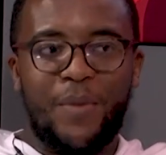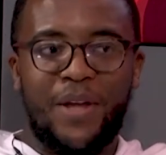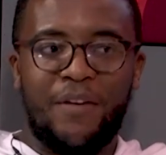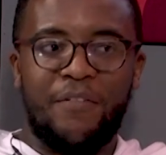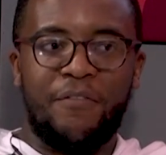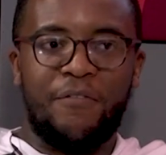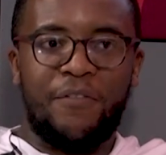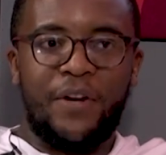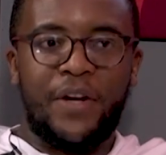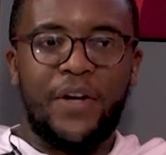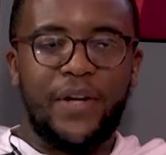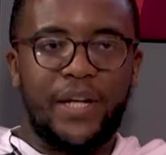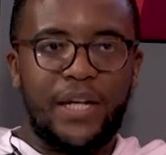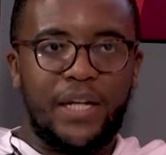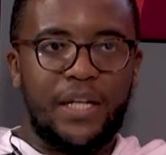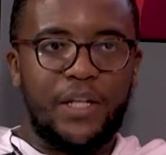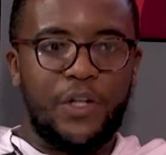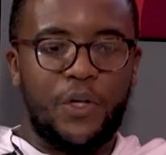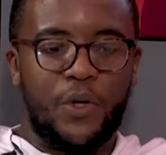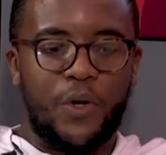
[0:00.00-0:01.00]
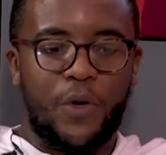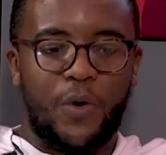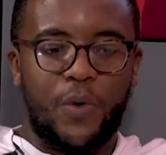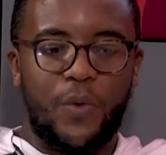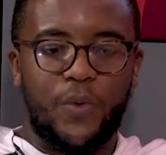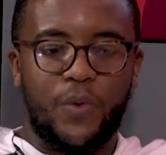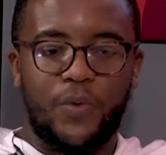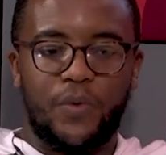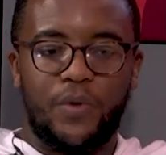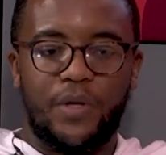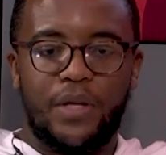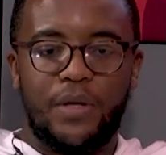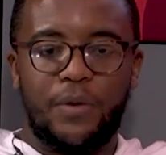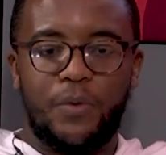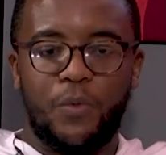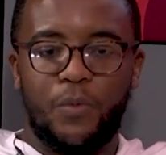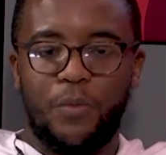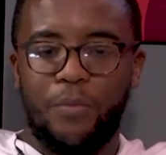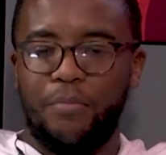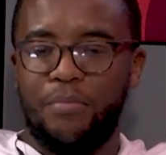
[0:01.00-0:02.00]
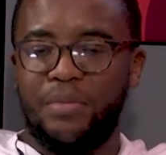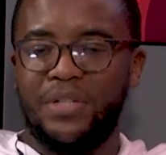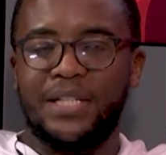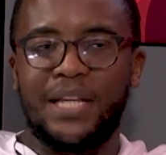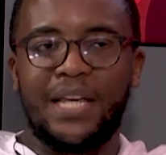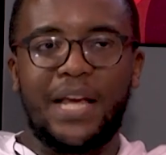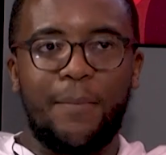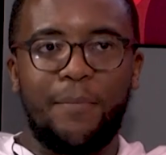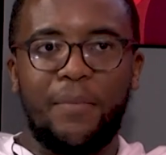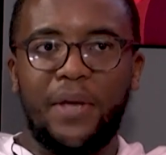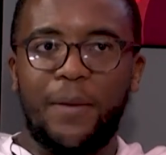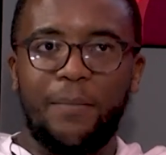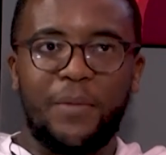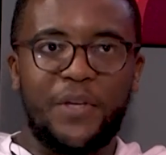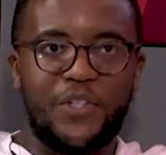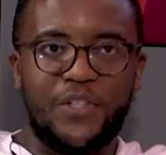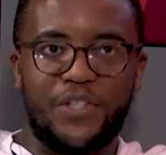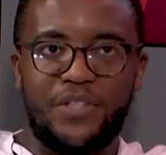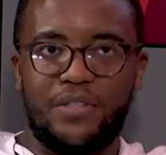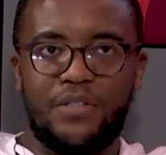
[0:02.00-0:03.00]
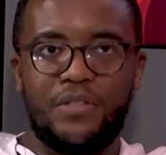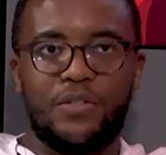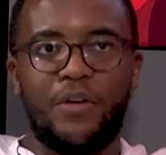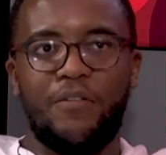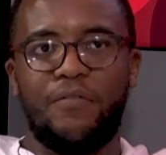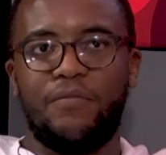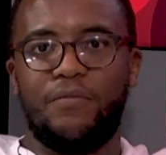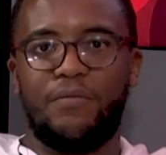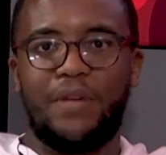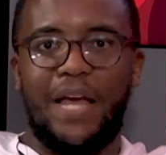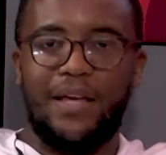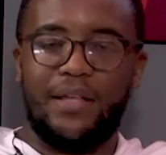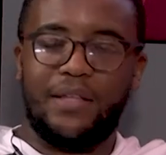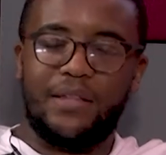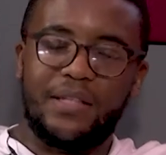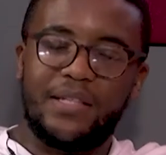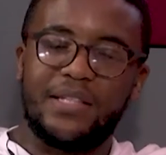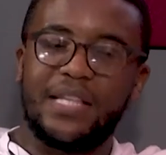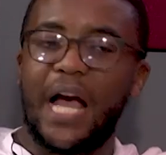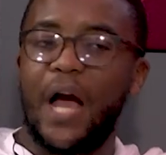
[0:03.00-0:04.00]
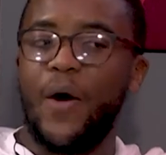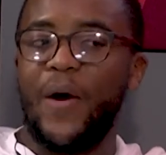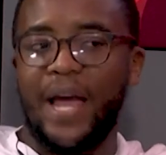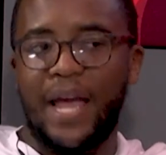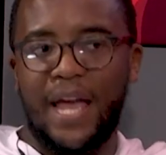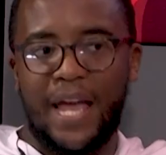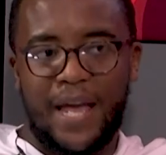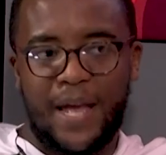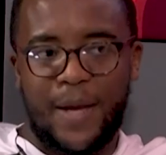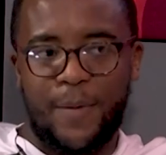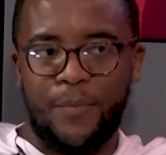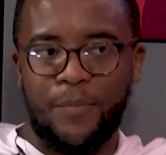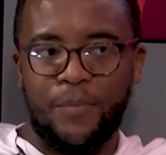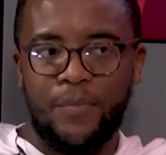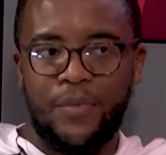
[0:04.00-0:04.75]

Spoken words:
but a very, building up images of like, this is how I am,